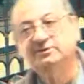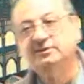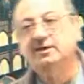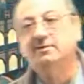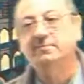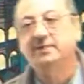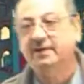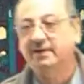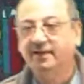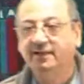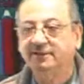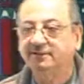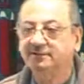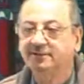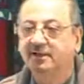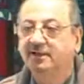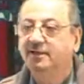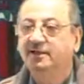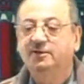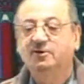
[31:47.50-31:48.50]
Menas,
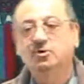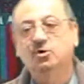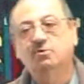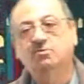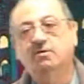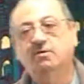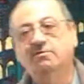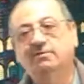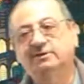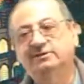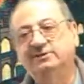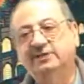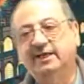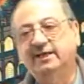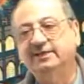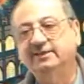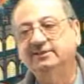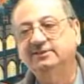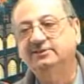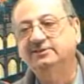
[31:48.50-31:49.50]
no vowel
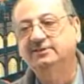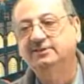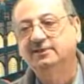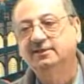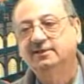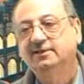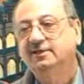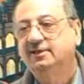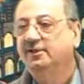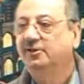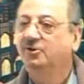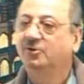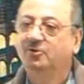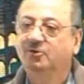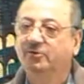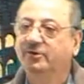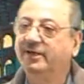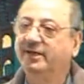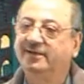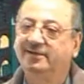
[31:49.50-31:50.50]
signs. You
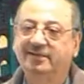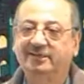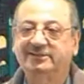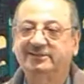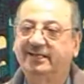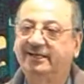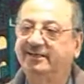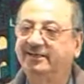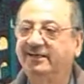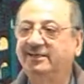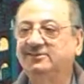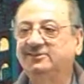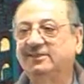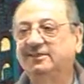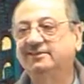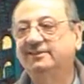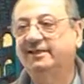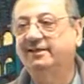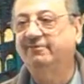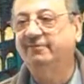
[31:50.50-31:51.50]
read the sentence and
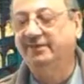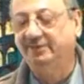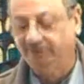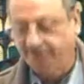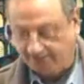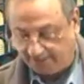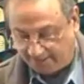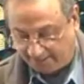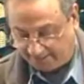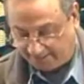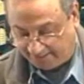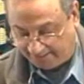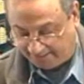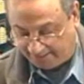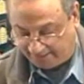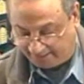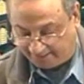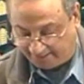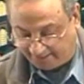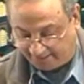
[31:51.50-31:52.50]
give us the
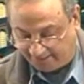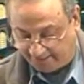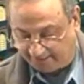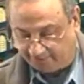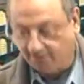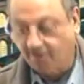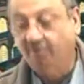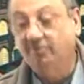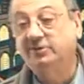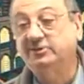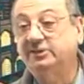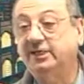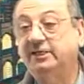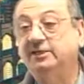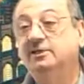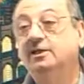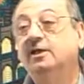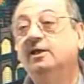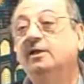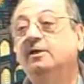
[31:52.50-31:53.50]
correct vowel sign.
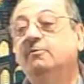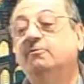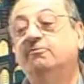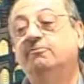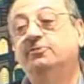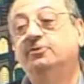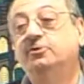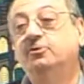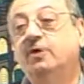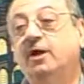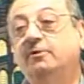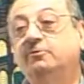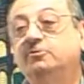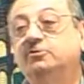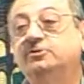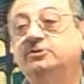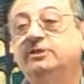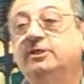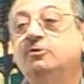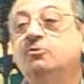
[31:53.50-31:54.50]
You have to
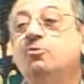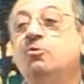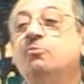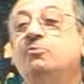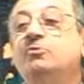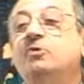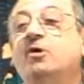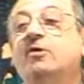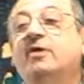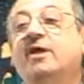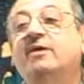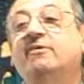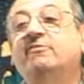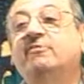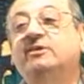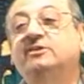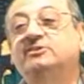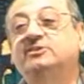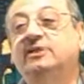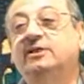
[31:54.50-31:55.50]
see whom you are
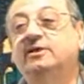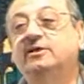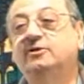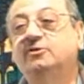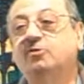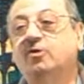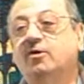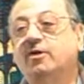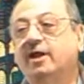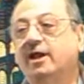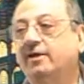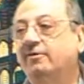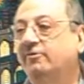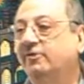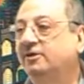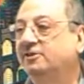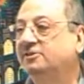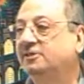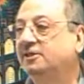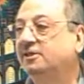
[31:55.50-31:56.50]
addressing. You are
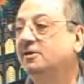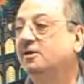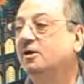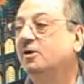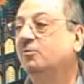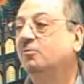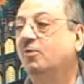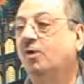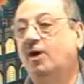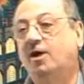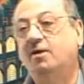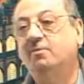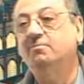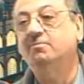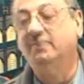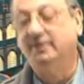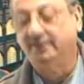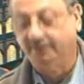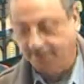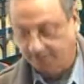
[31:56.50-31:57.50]
addressing Muhammad.
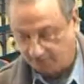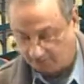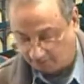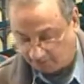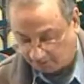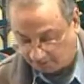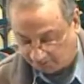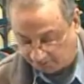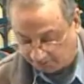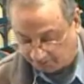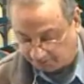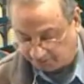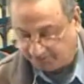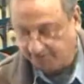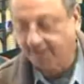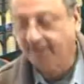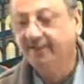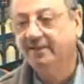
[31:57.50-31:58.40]
So what will you say?